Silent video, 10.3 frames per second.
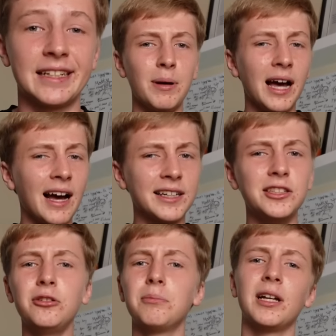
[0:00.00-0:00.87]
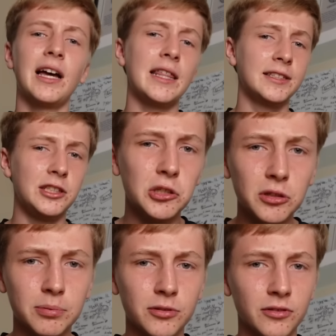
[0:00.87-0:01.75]
But how can you apply this to your
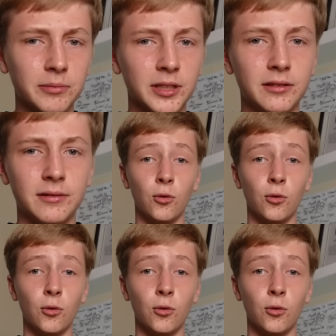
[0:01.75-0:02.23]
improvement?